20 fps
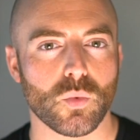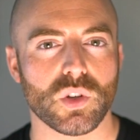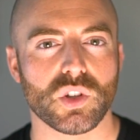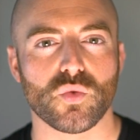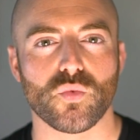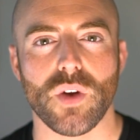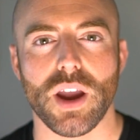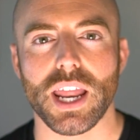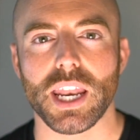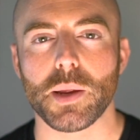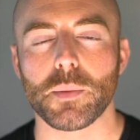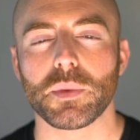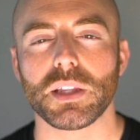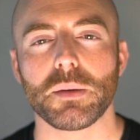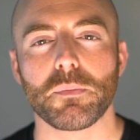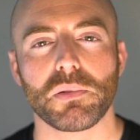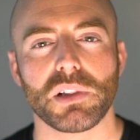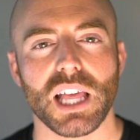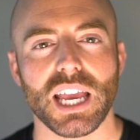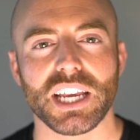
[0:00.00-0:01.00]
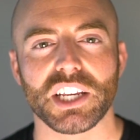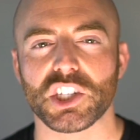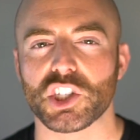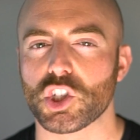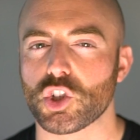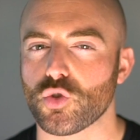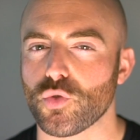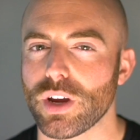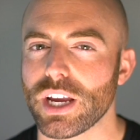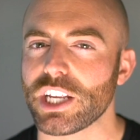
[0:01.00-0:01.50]
was randomly playing
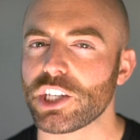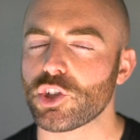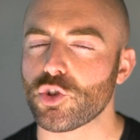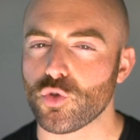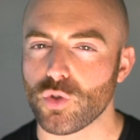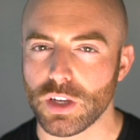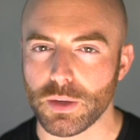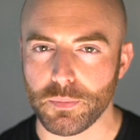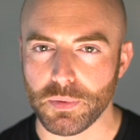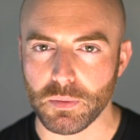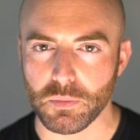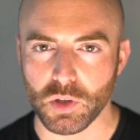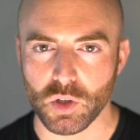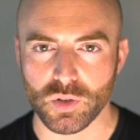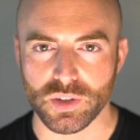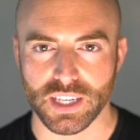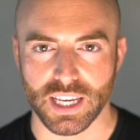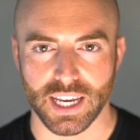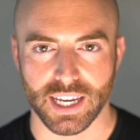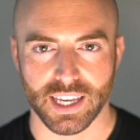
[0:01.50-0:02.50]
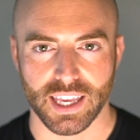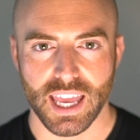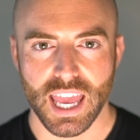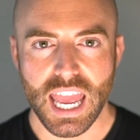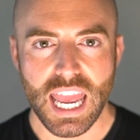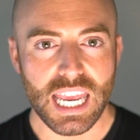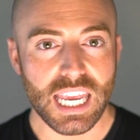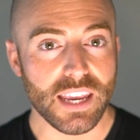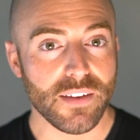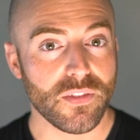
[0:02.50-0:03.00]
strange strange, creepy music,
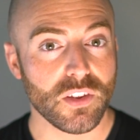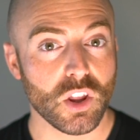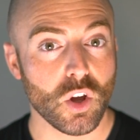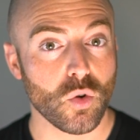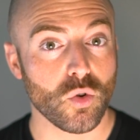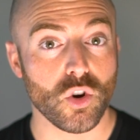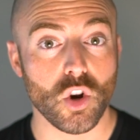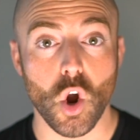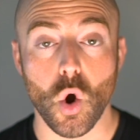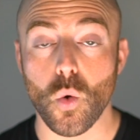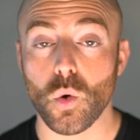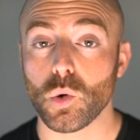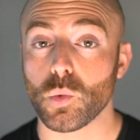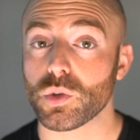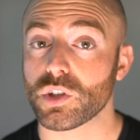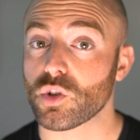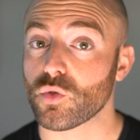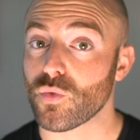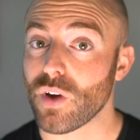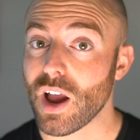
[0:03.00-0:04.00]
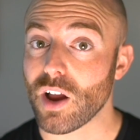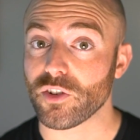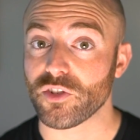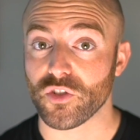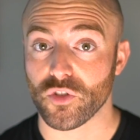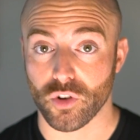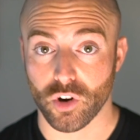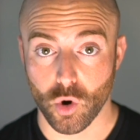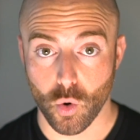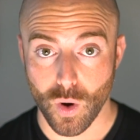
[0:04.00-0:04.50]
even though no one was around
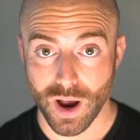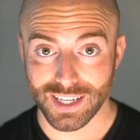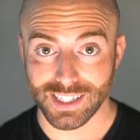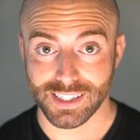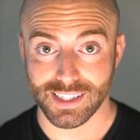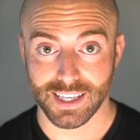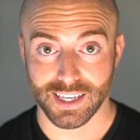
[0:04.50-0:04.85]
to request